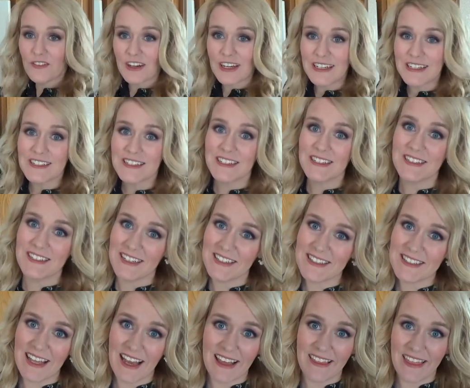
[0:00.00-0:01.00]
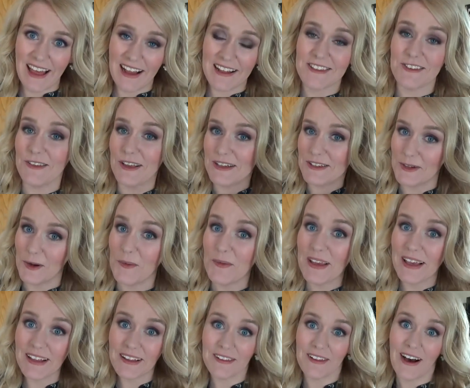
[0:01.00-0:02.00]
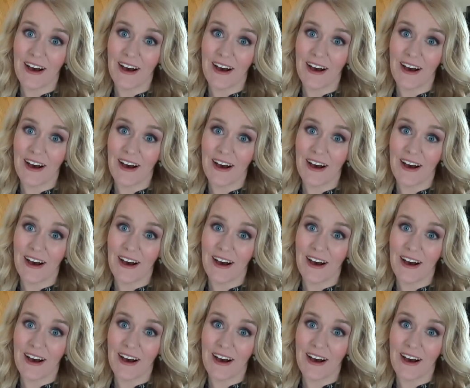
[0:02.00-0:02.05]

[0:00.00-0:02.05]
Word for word: fridge just like that so they don't get